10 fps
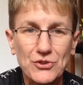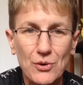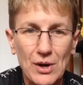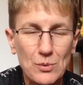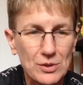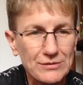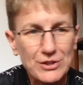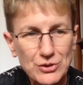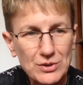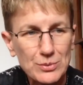So I will
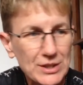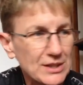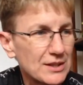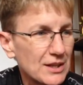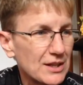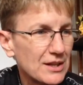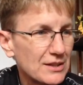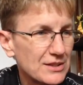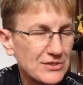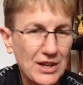eventually read
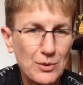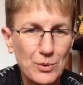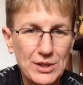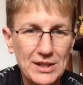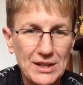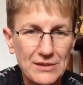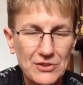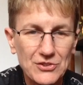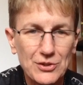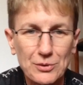the second one in
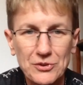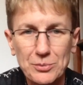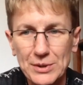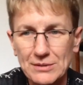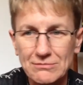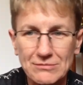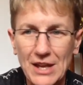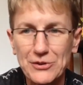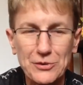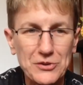the series, but
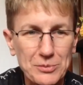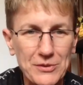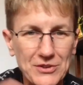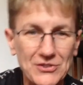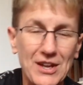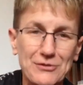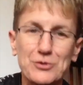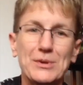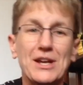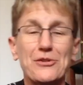not during this month because I have
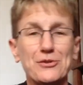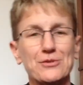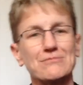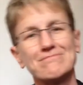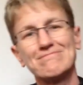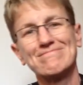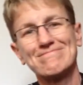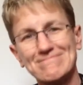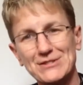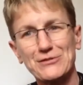too many other
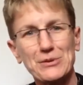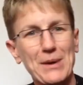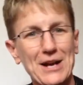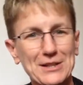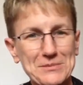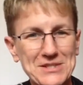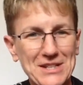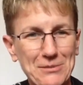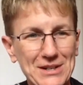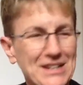different apocalypses
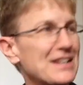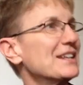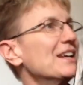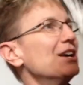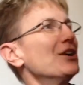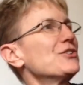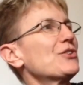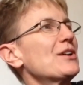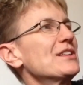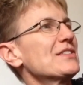I want to hit.
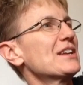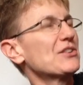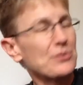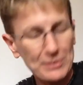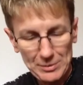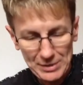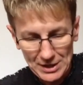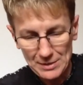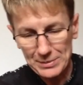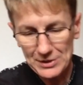So I think the next one I'm going to pick
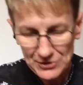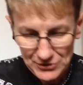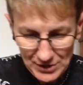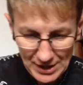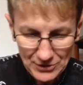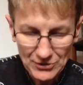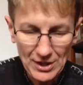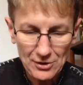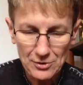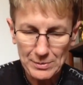up is
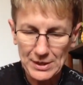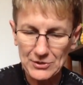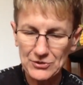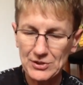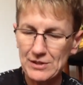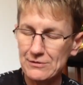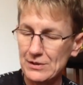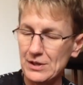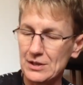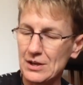Exile by Steve
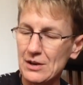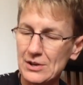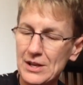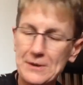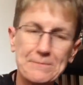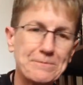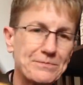Agarde.